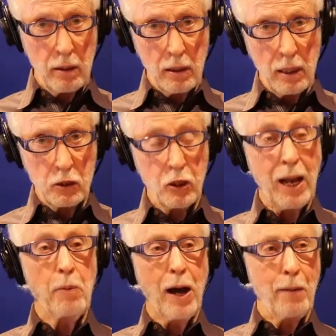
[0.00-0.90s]

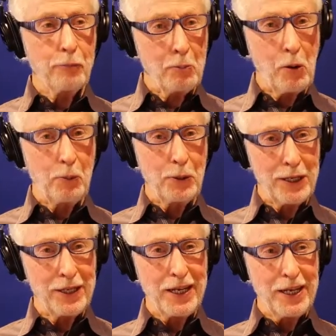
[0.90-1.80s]
suboptimal
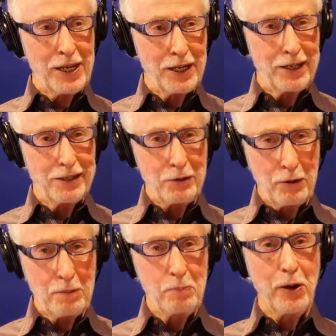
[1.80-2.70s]
breathing is,
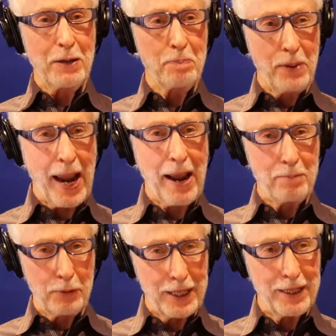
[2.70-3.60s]
or what bad
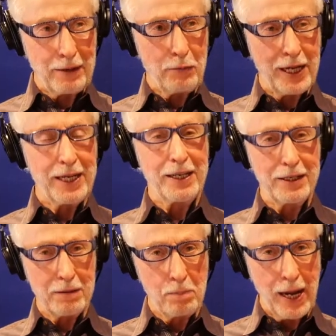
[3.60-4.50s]
breathing really is
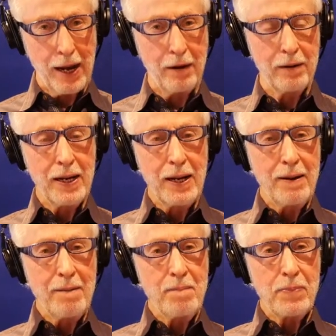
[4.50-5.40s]
about,
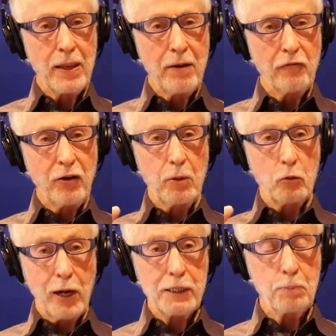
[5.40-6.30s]
from a
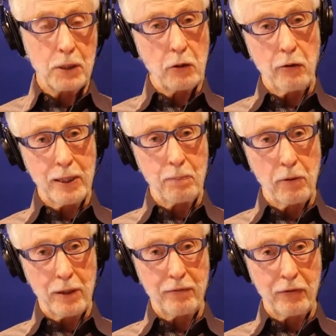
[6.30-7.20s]
respiratory
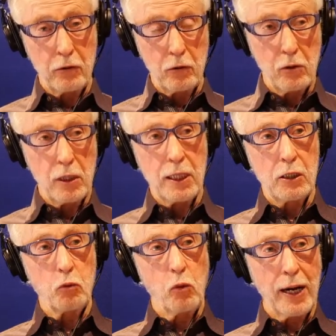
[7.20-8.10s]
point of view,
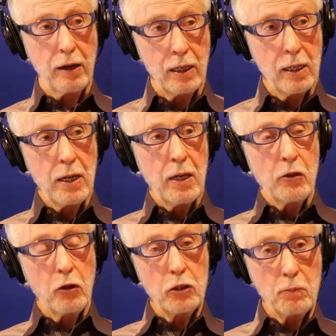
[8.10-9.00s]
is where
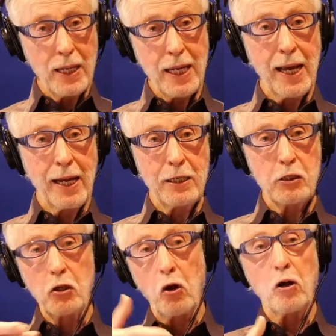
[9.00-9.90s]
those mechanics
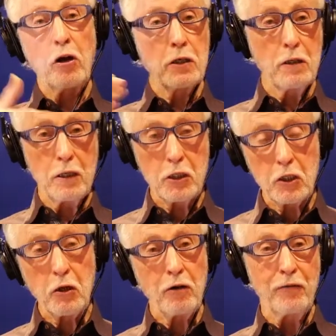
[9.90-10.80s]
no longer are
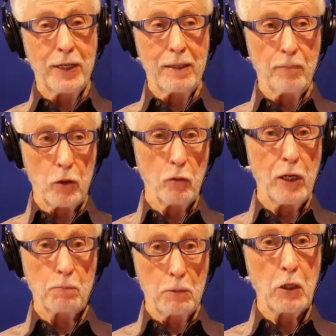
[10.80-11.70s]
serving the
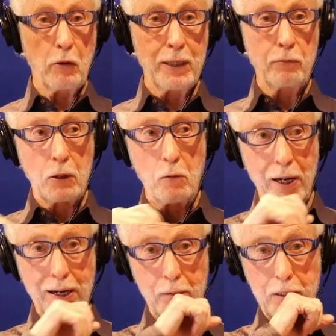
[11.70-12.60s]
respiratory
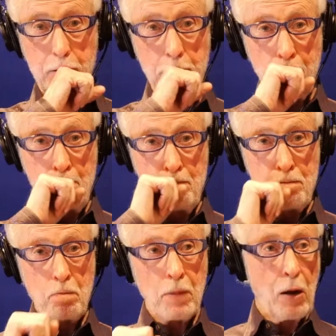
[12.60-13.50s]
requirements.
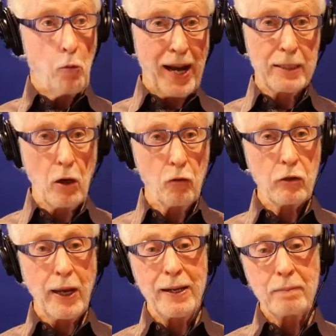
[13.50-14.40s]
And why don't
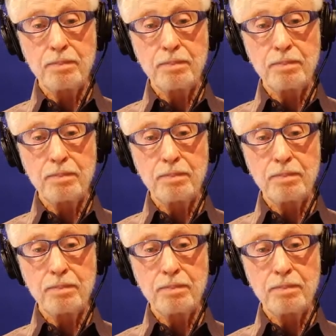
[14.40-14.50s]
they?